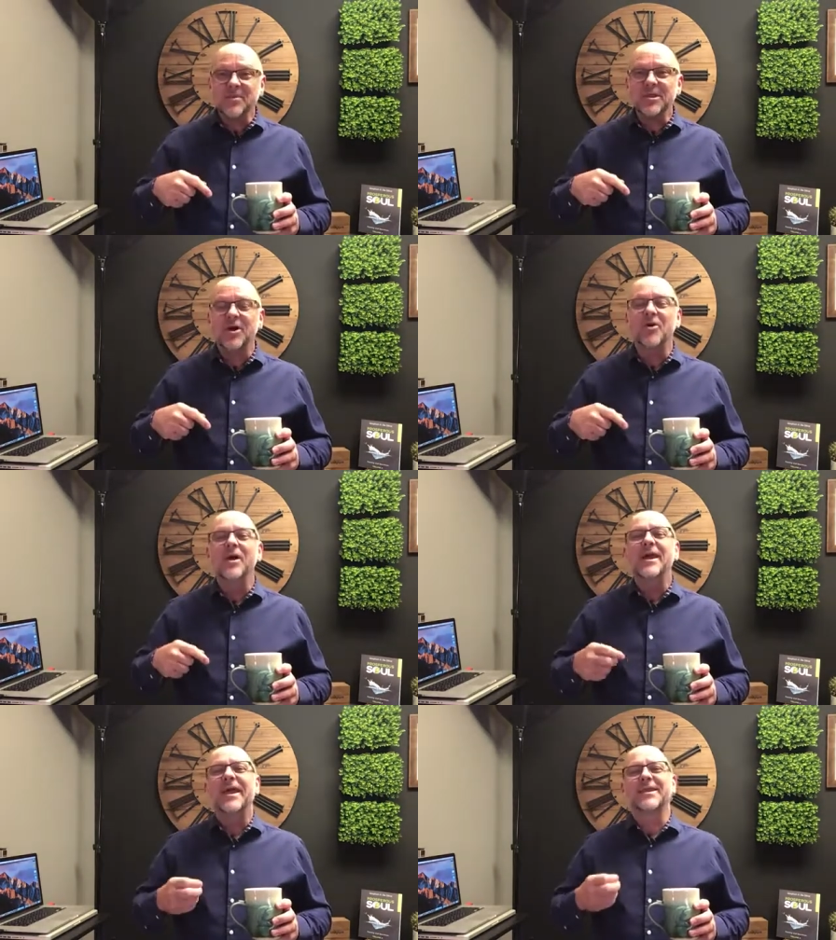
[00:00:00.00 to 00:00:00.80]
below
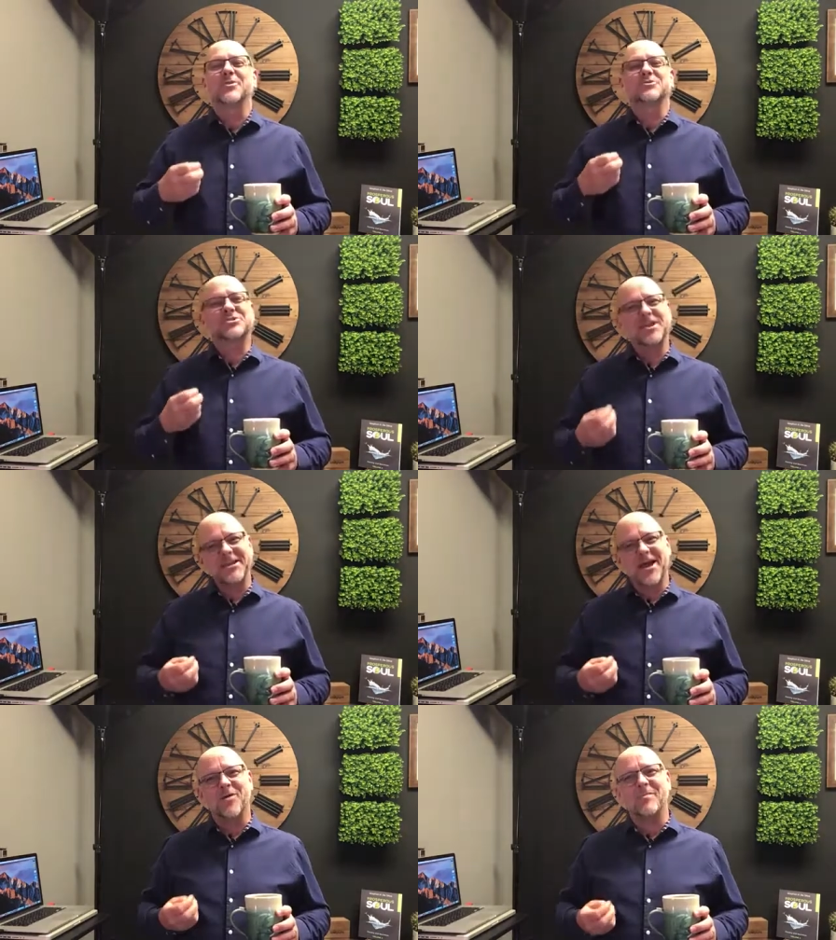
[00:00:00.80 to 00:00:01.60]
and go
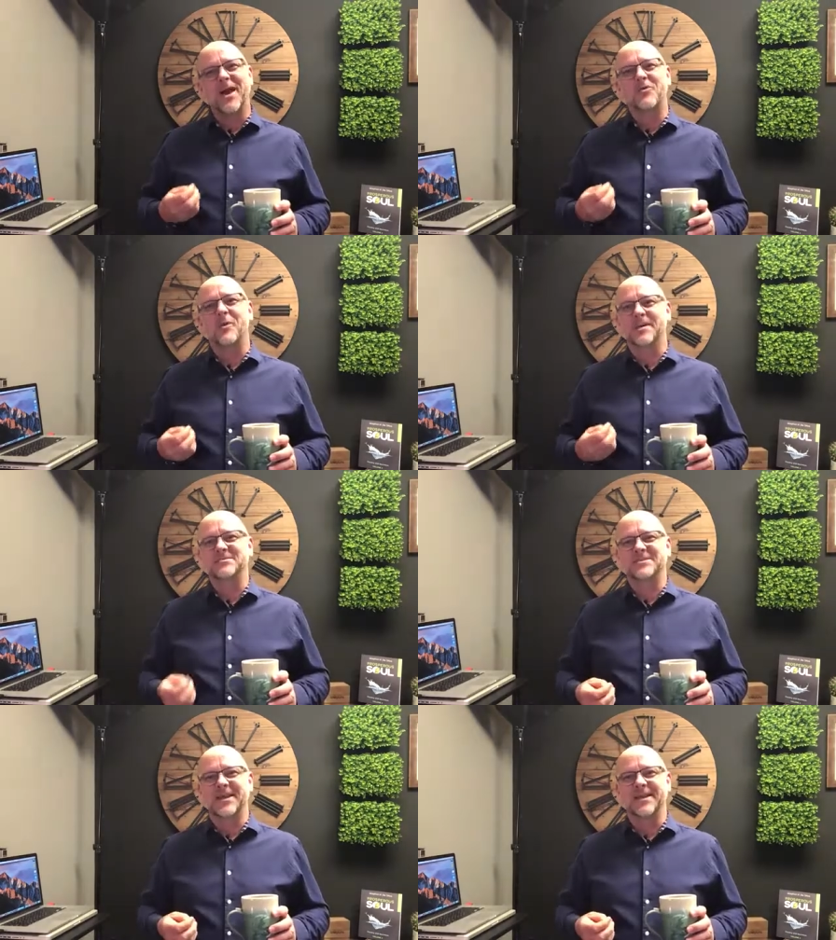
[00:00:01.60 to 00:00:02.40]
check out my
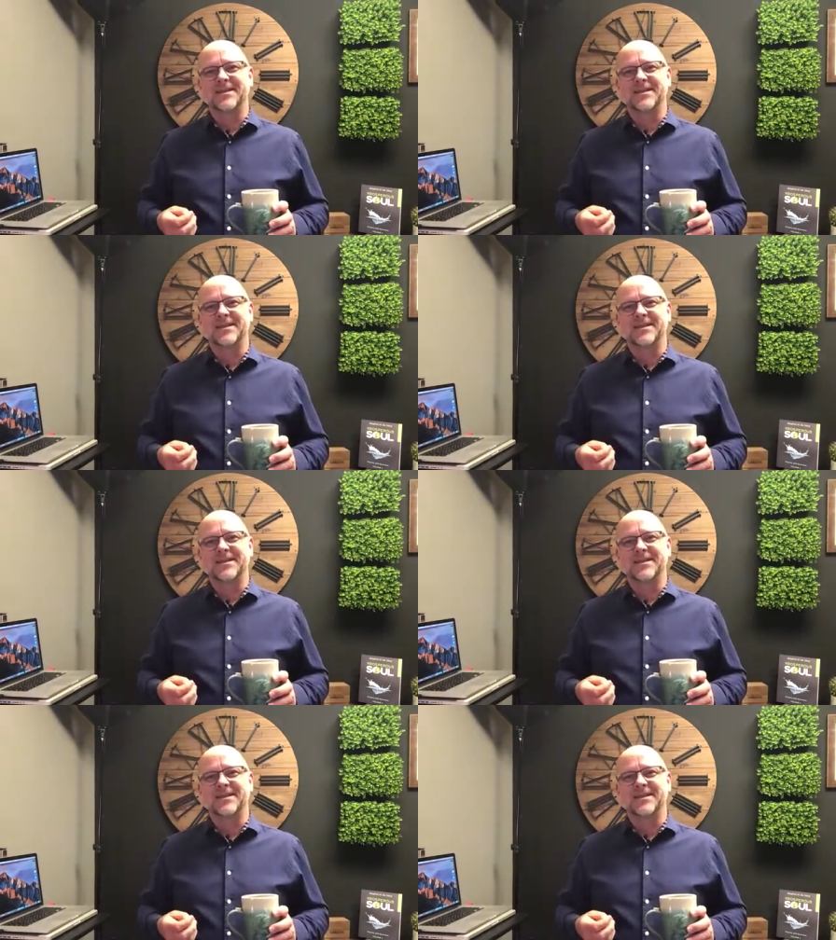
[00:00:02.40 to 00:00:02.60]
website.